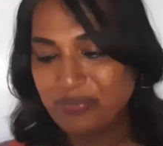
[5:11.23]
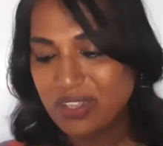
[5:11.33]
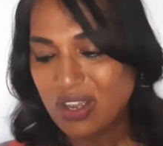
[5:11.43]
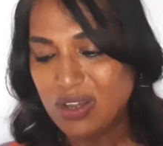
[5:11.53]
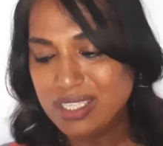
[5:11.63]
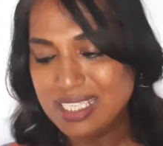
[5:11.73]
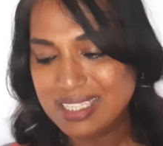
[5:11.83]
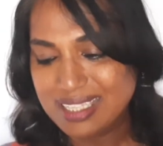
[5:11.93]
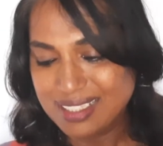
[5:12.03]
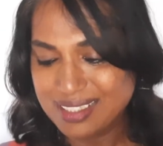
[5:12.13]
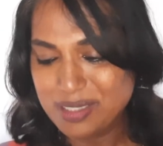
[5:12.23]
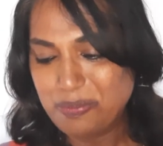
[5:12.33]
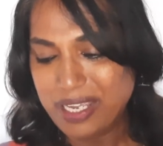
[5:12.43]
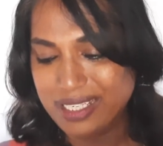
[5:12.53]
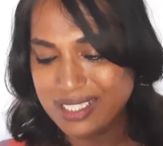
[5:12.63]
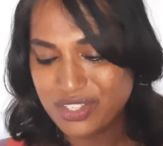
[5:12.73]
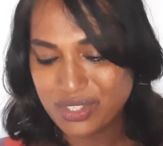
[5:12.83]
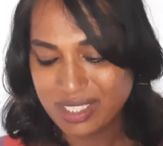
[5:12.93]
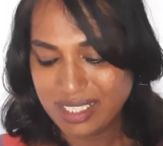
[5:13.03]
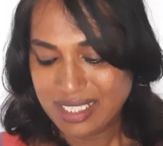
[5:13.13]
On the third page
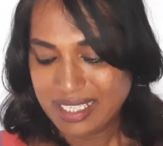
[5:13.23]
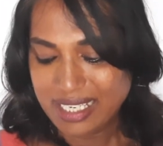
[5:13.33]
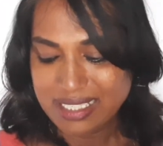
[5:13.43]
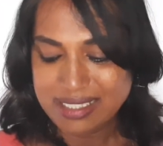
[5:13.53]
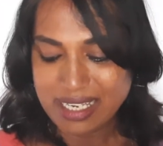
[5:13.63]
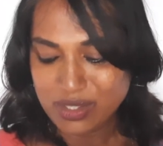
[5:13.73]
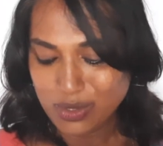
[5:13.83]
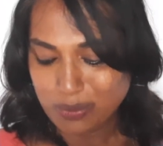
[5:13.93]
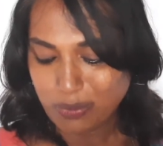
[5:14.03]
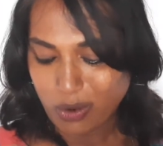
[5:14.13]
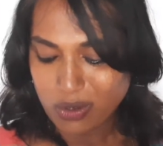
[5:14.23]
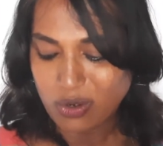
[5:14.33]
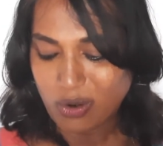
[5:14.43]
is that you poke